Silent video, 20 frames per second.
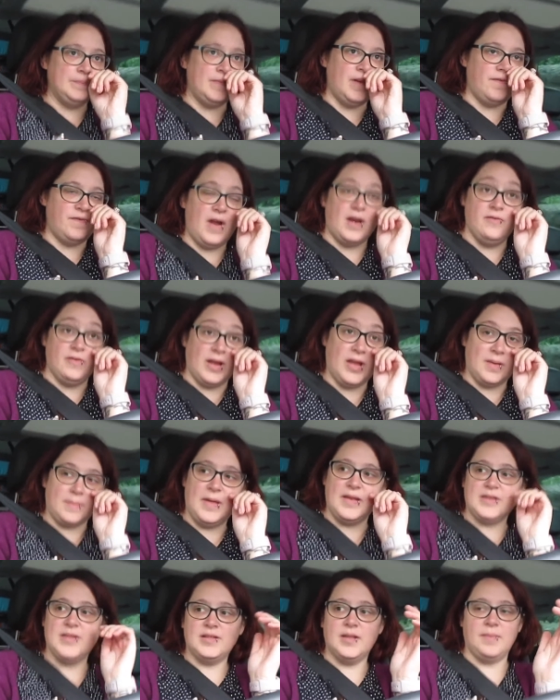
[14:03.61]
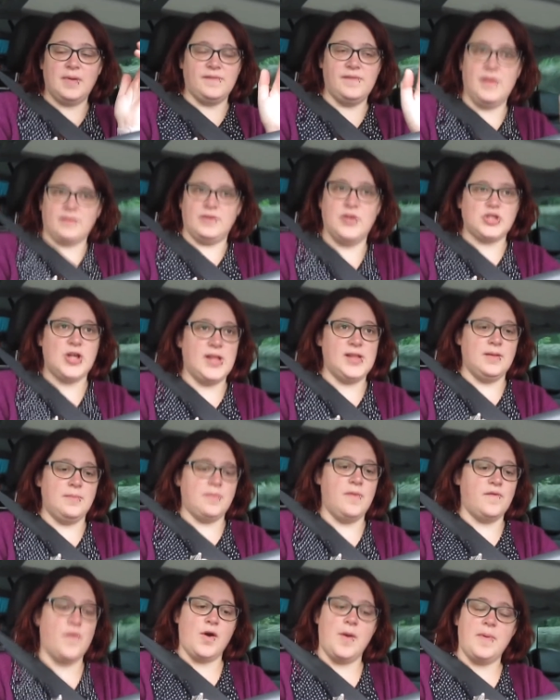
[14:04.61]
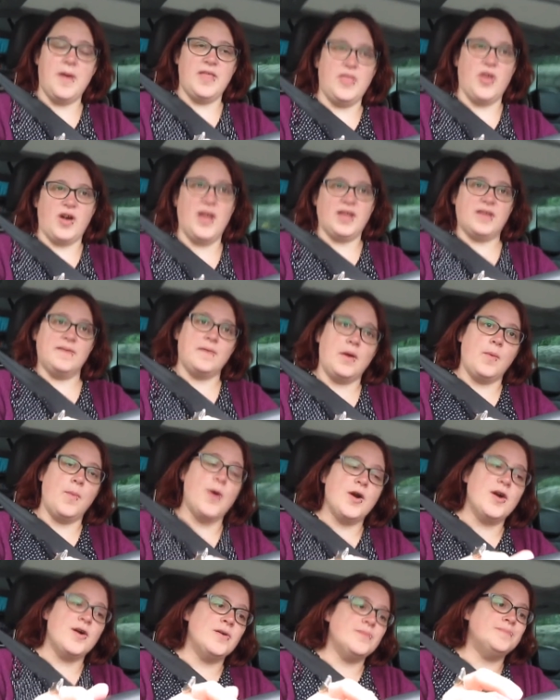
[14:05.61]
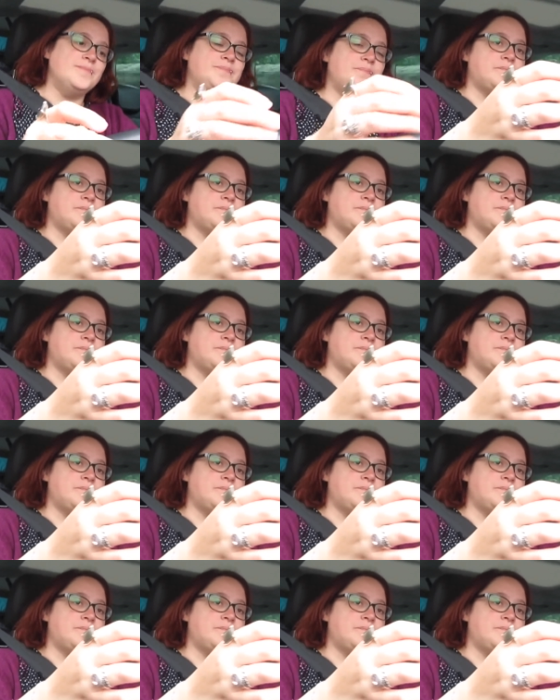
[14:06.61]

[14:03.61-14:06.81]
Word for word: My friend recommended them, I've never tried them before, but I thought I'd give it a whirl.